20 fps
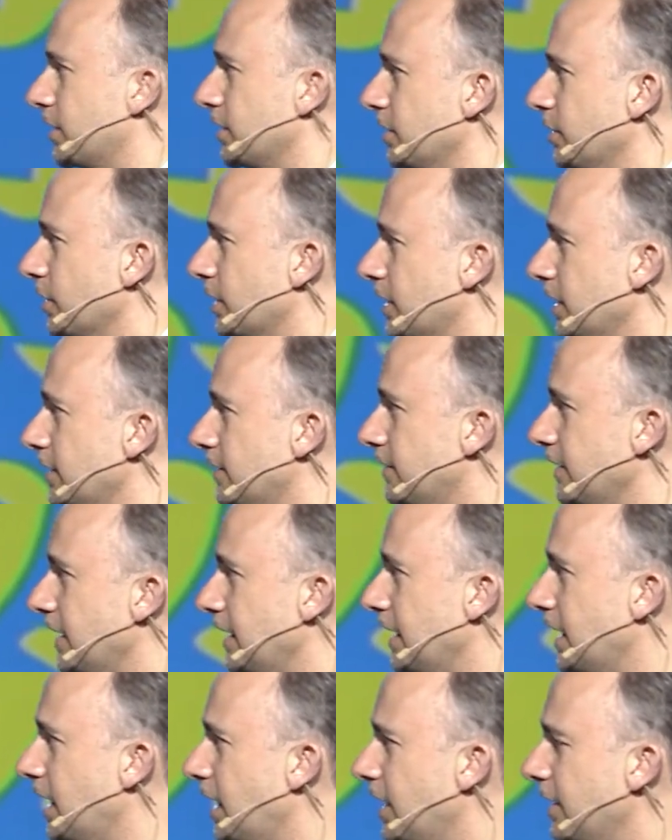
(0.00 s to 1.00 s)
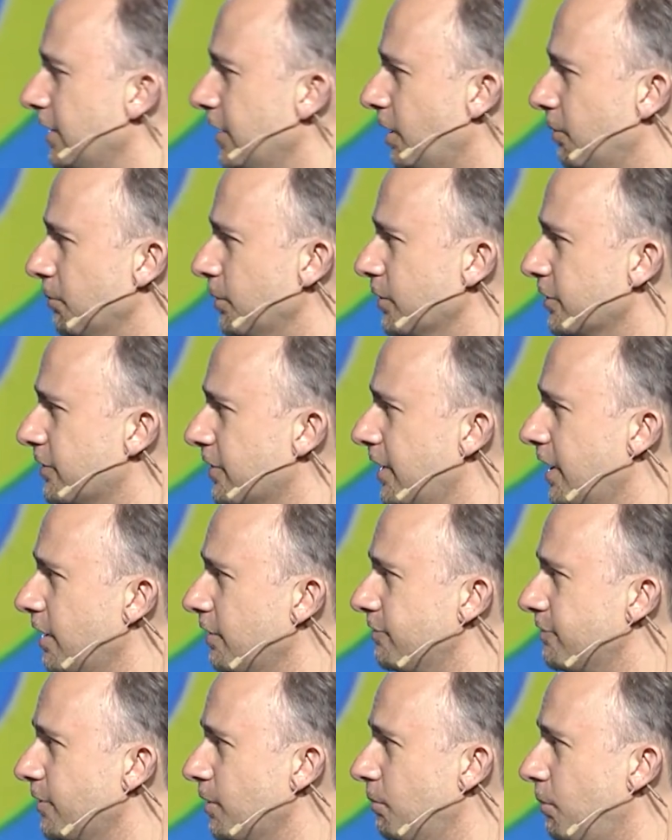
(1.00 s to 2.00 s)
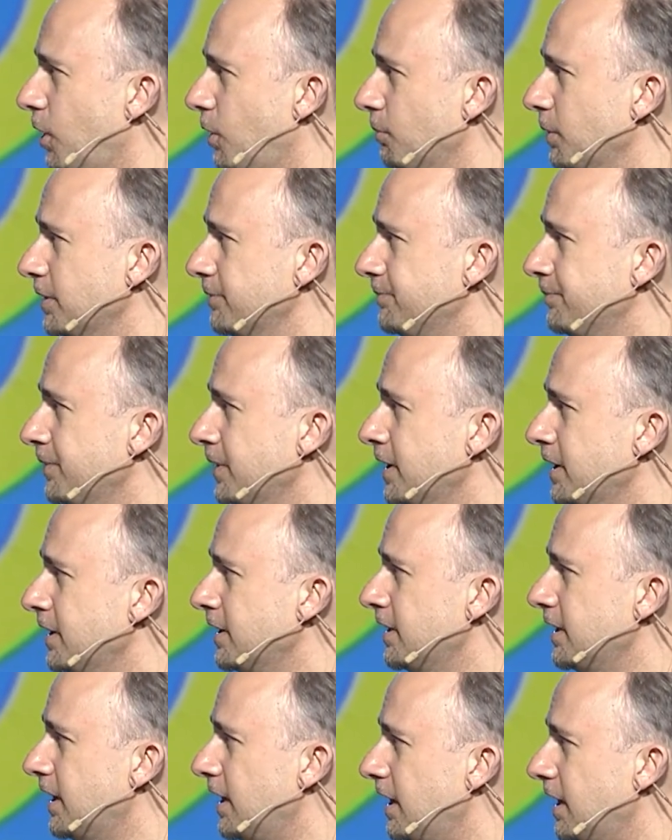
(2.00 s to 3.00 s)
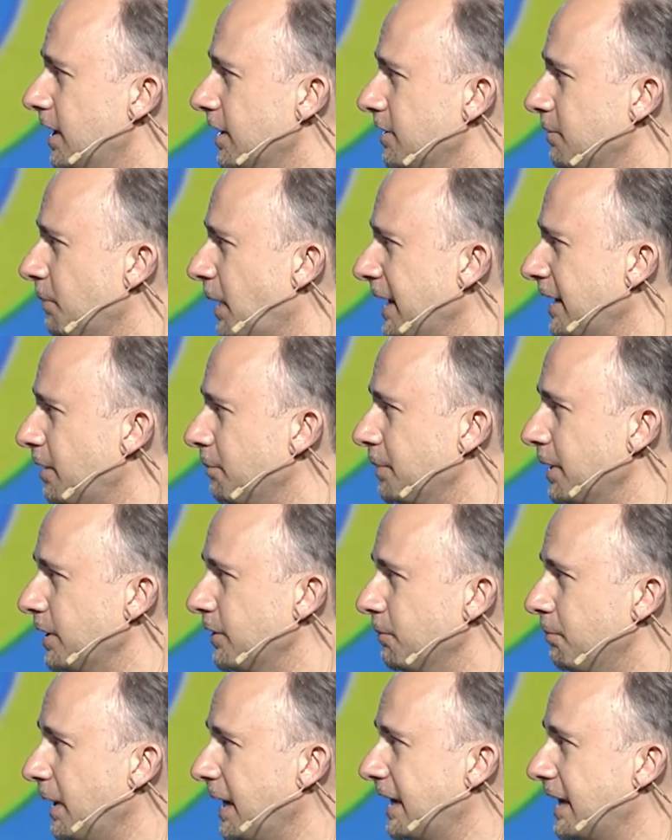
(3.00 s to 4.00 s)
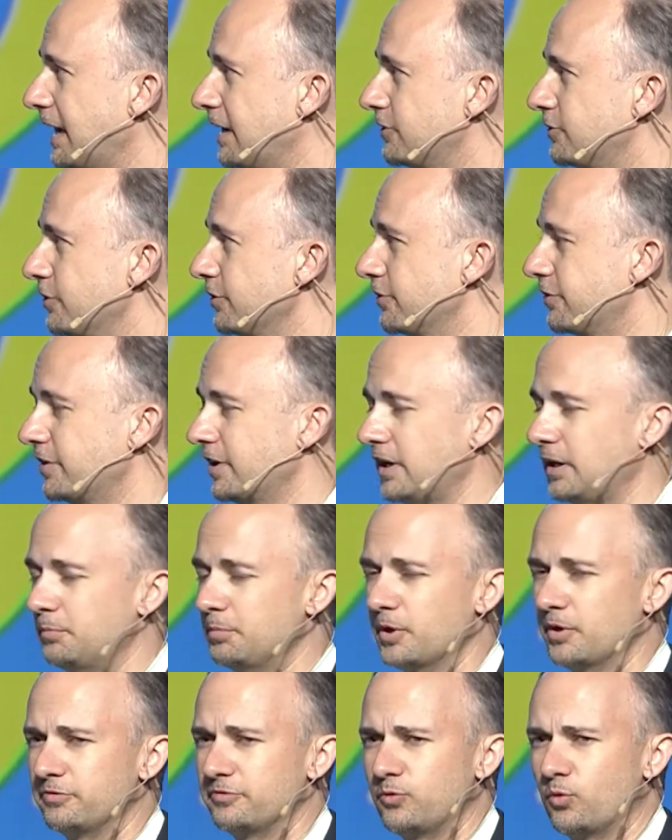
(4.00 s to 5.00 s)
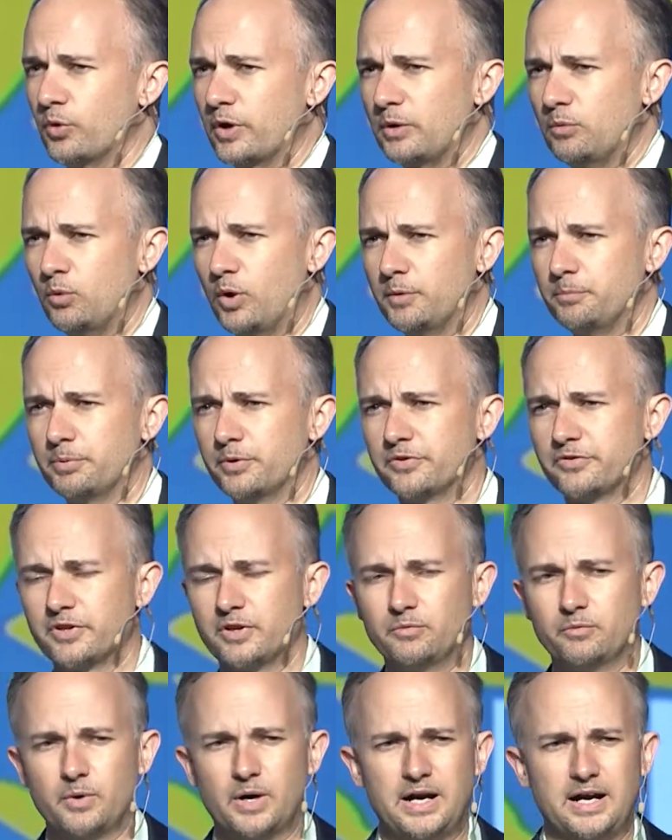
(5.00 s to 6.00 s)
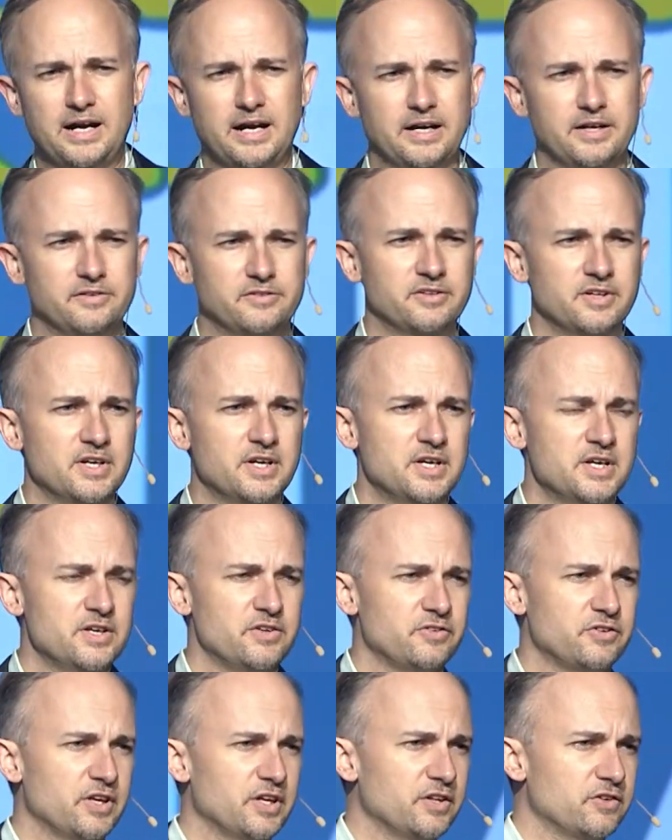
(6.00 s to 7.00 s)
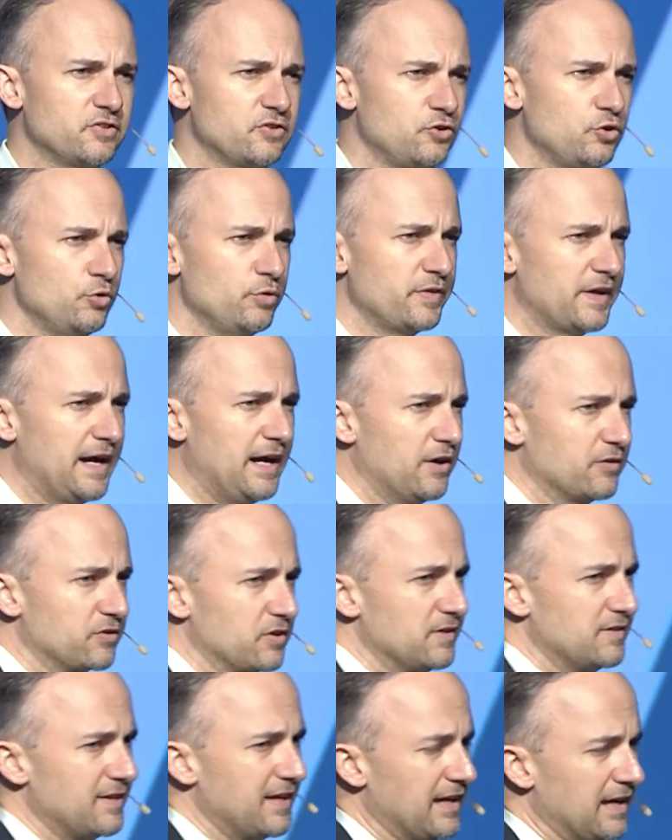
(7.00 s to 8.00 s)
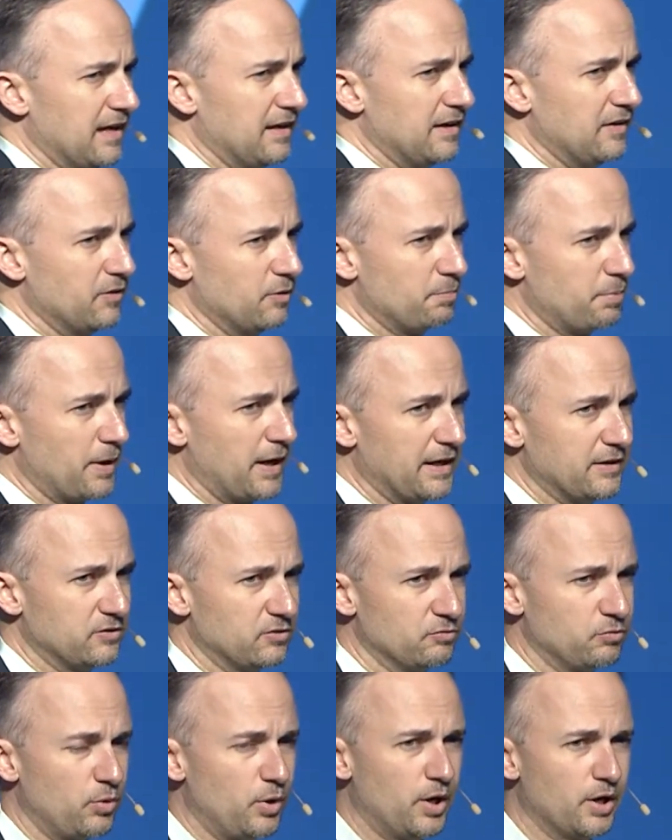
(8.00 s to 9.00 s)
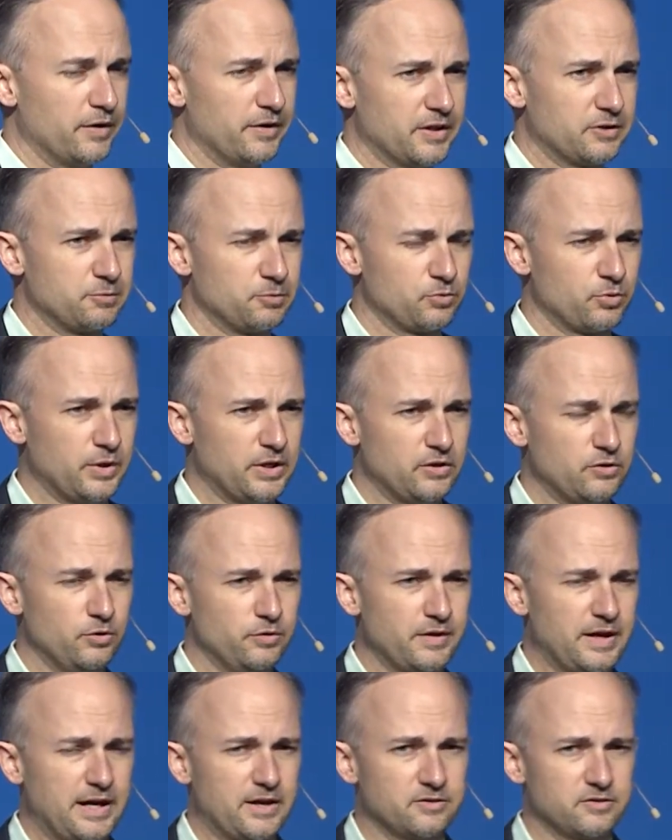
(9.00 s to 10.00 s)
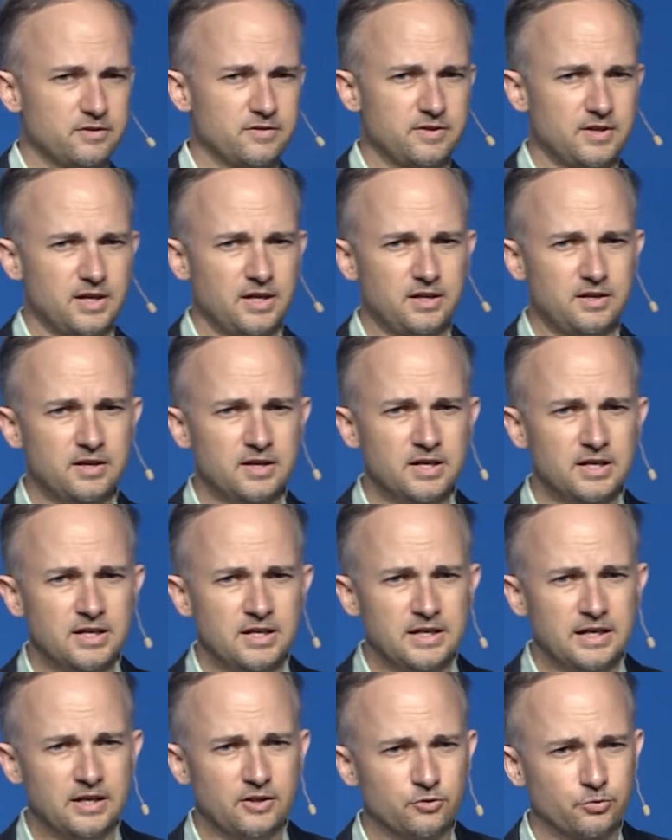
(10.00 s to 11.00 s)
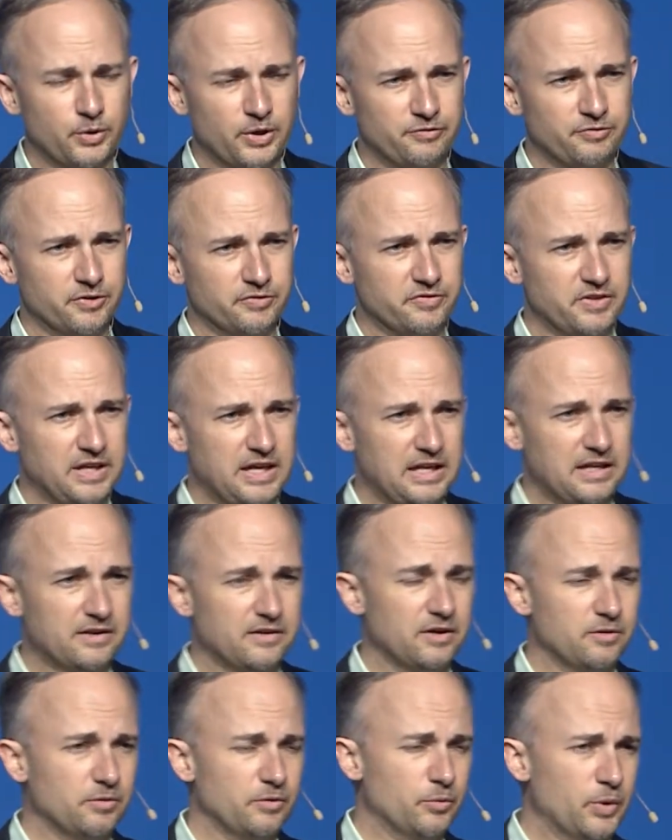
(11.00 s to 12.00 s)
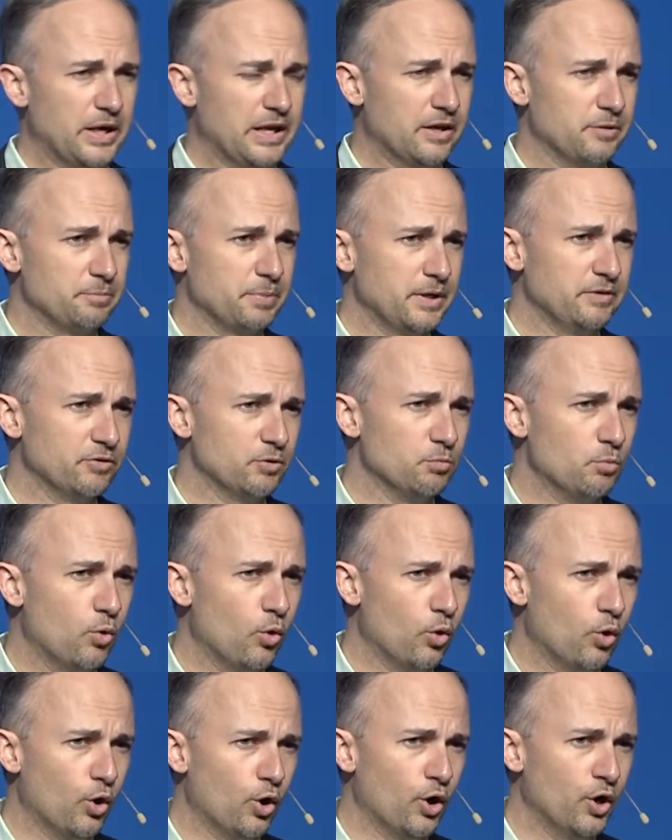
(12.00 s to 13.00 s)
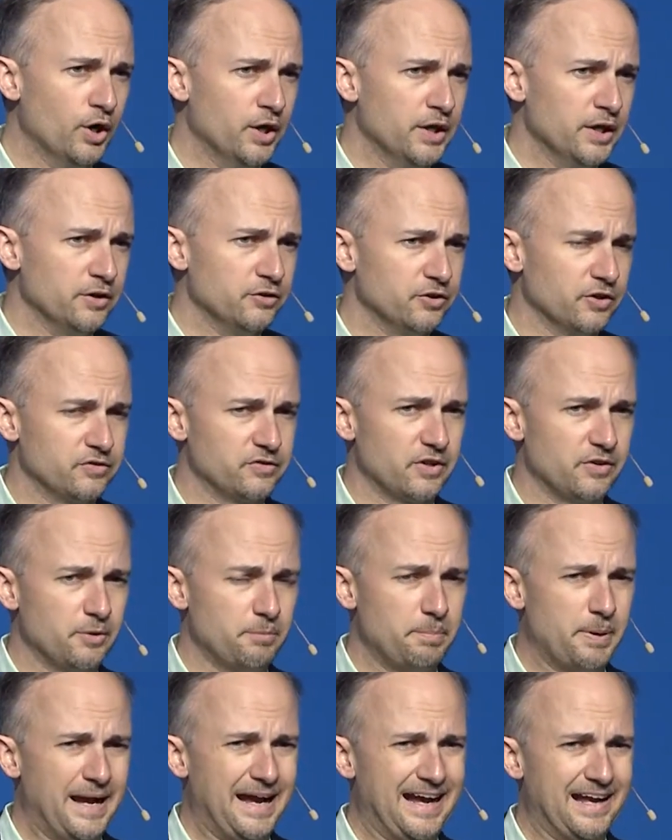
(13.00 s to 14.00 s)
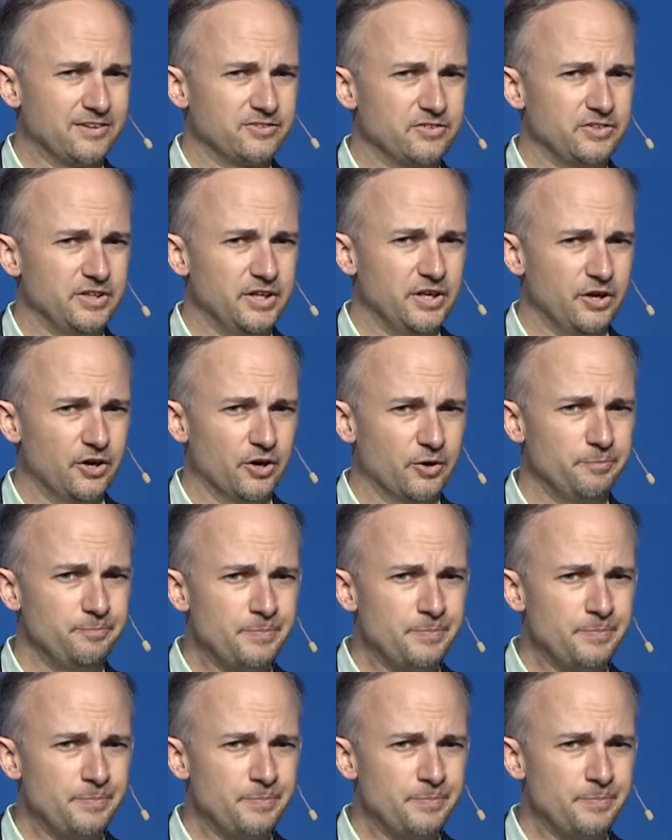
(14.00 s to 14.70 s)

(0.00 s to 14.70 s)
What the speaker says: Look at the numbers there for a moment. You might not be able to make out your city, but a 41% rise since 2010 in the price of water. That's between 2010 and 2015, and it went up even more just in the past year.